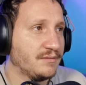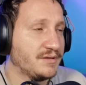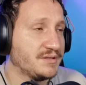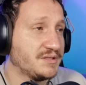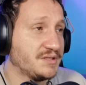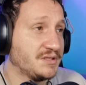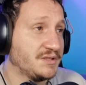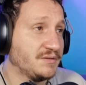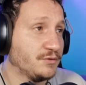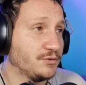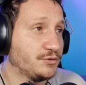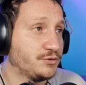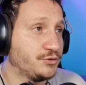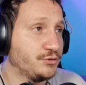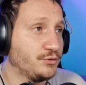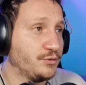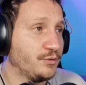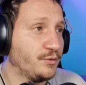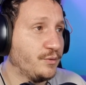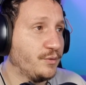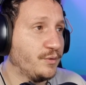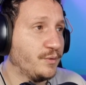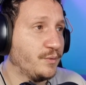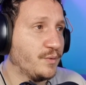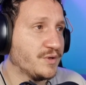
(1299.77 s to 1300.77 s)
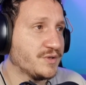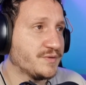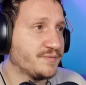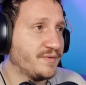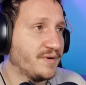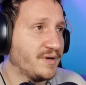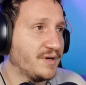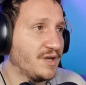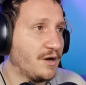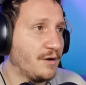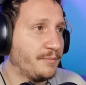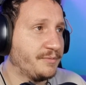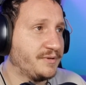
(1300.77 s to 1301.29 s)
Resident Evil 2 was
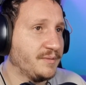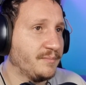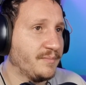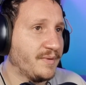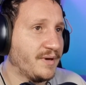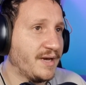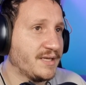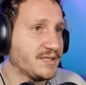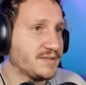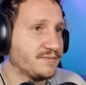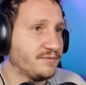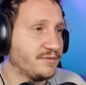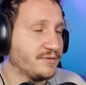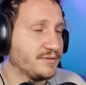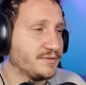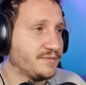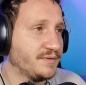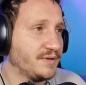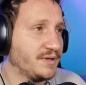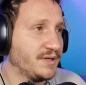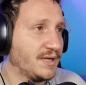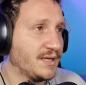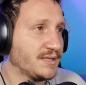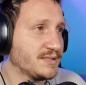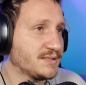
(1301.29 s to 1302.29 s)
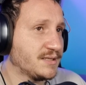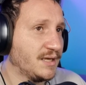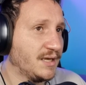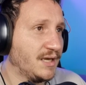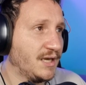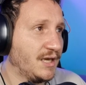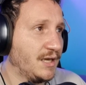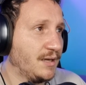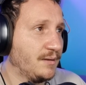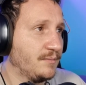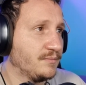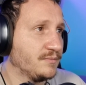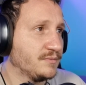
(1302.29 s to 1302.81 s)
very optimized, was a very nice
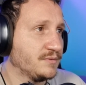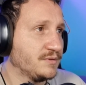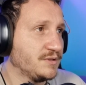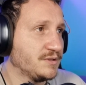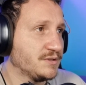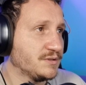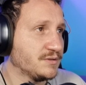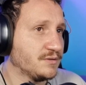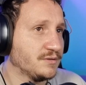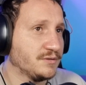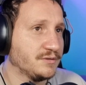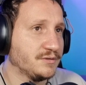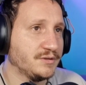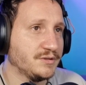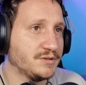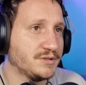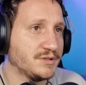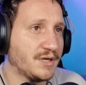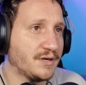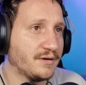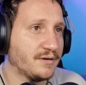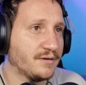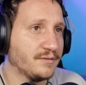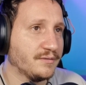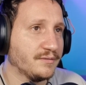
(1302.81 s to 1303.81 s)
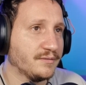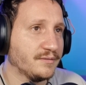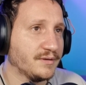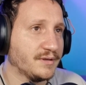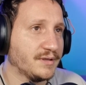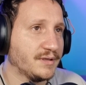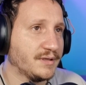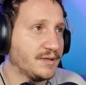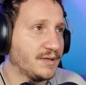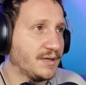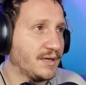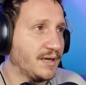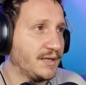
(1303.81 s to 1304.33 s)
game. These are
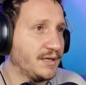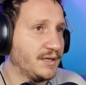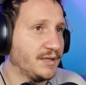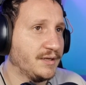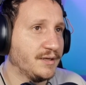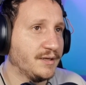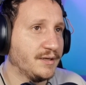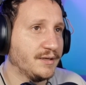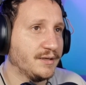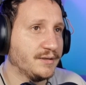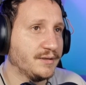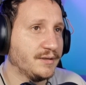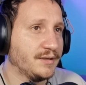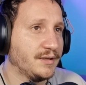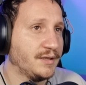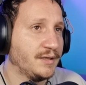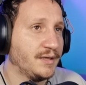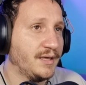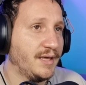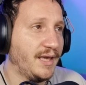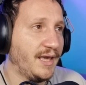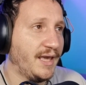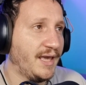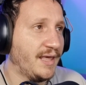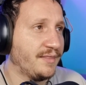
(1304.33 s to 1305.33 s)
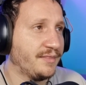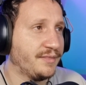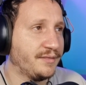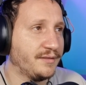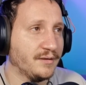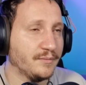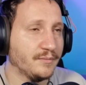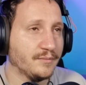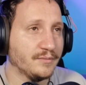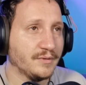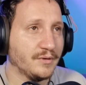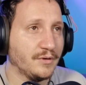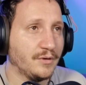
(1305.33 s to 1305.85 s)
kind of
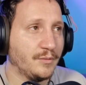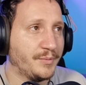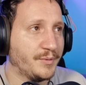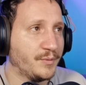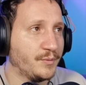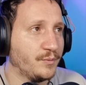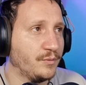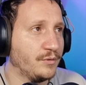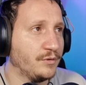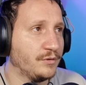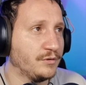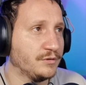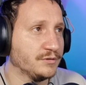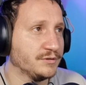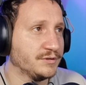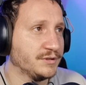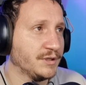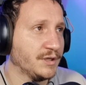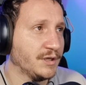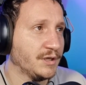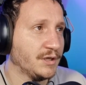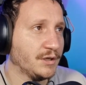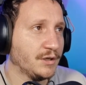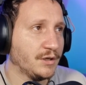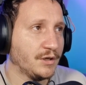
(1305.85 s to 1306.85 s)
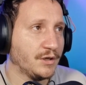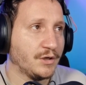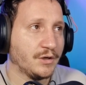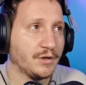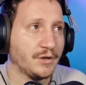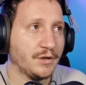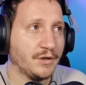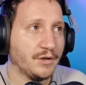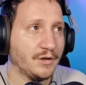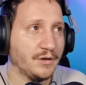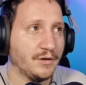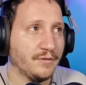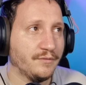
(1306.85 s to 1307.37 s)
Anthem, open world,
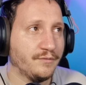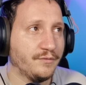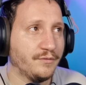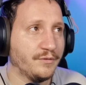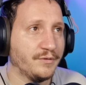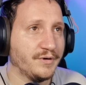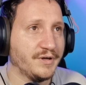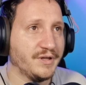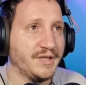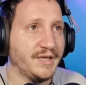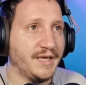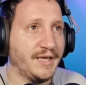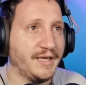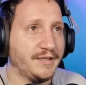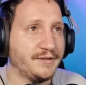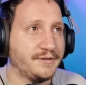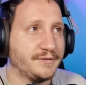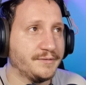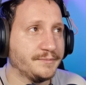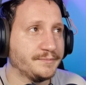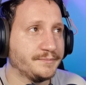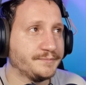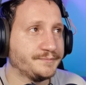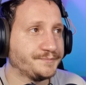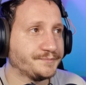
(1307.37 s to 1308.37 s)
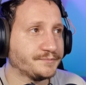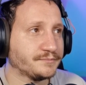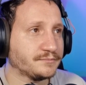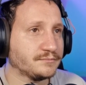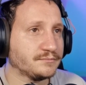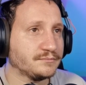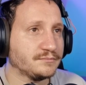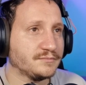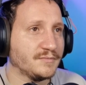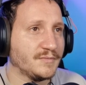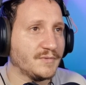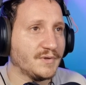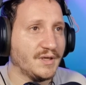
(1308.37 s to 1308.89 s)
48.
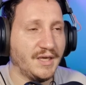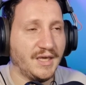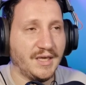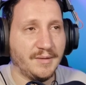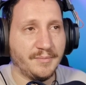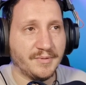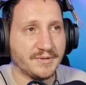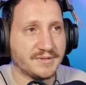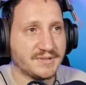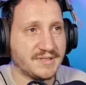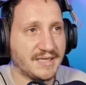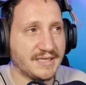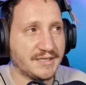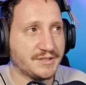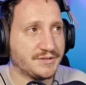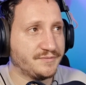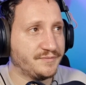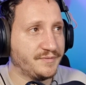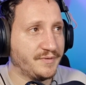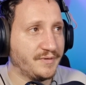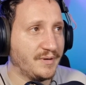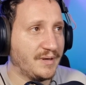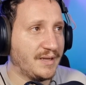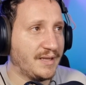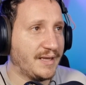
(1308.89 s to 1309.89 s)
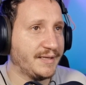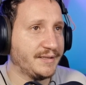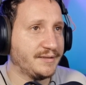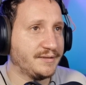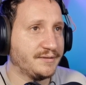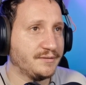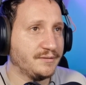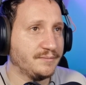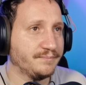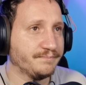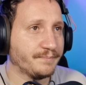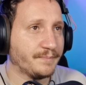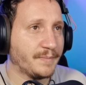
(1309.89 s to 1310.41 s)
Apex Legends, very
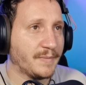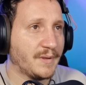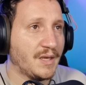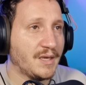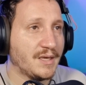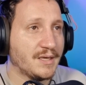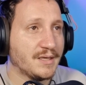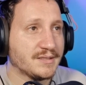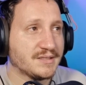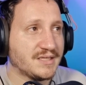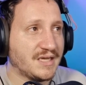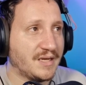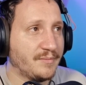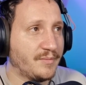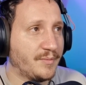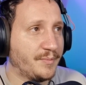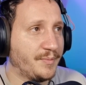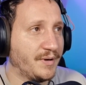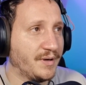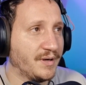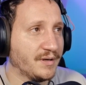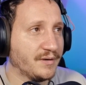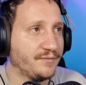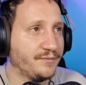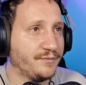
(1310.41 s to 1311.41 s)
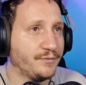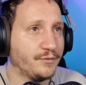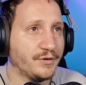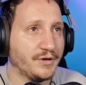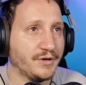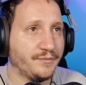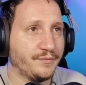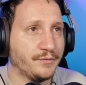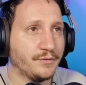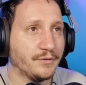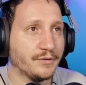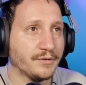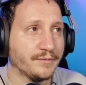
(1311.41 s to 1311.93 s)
light. Cyberpunk,
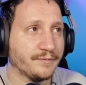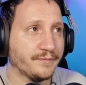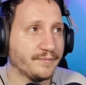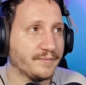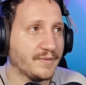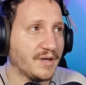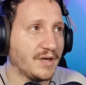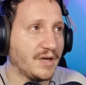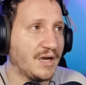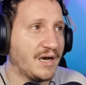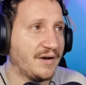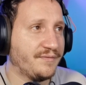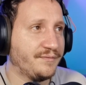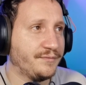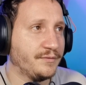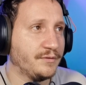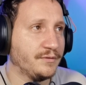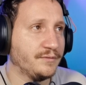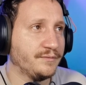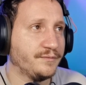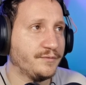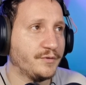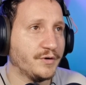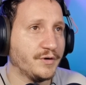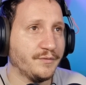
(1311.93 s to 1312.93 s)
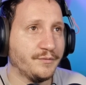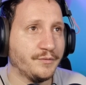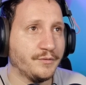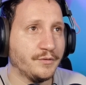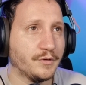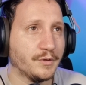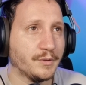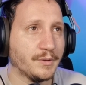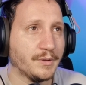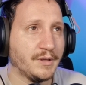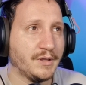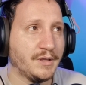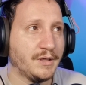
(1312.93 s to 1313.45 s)
44. Godfall,
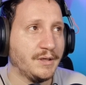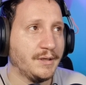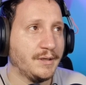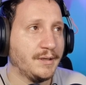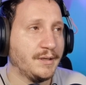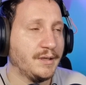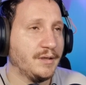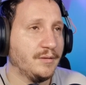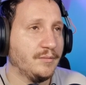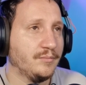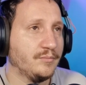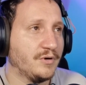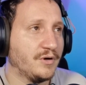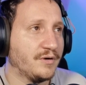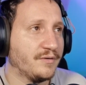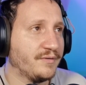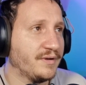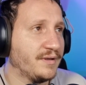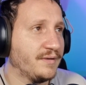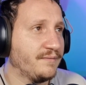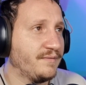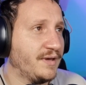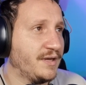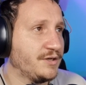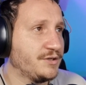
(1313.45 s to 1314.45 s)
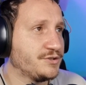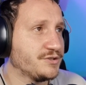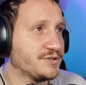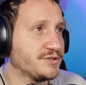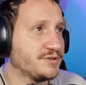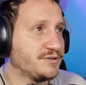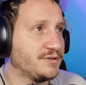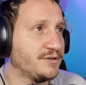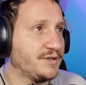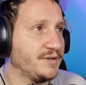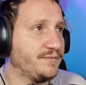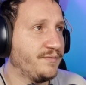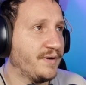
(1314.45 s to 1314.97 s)
44. Marvel Avengers,
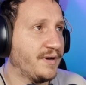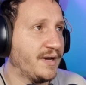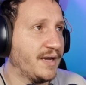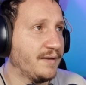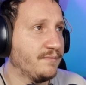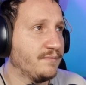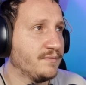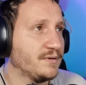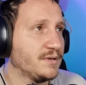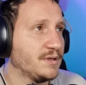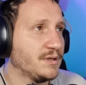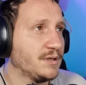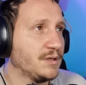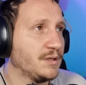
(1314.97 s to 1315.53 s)
35.